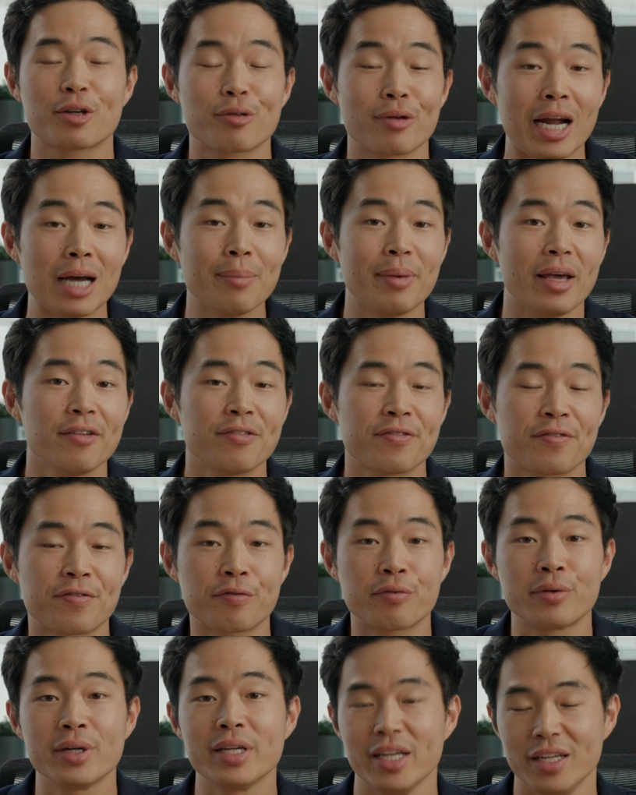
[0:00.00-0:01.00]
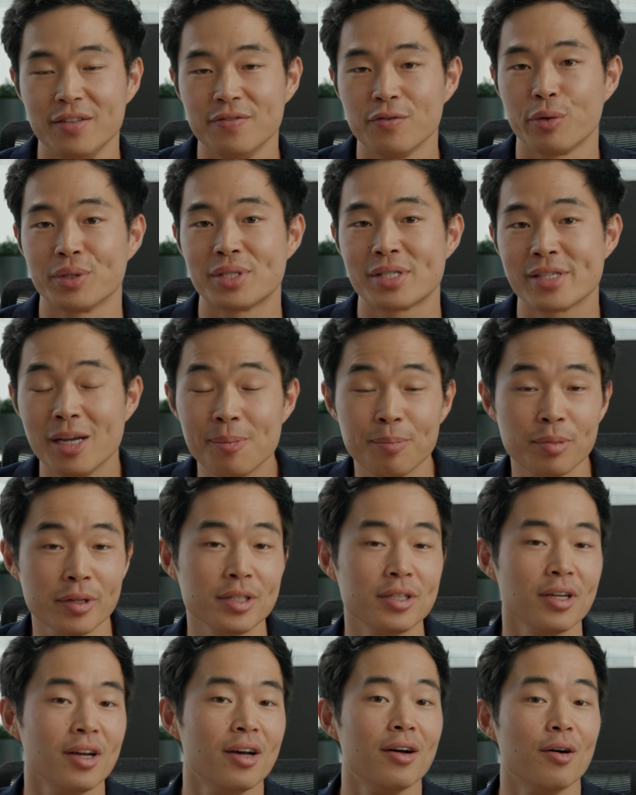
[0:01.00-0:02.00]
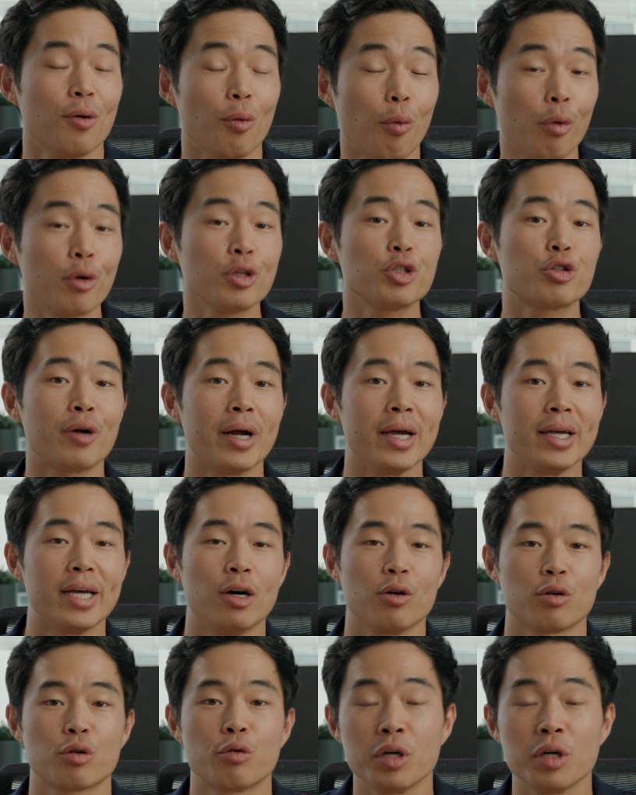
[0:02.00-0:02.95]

grab a free invoice template or try out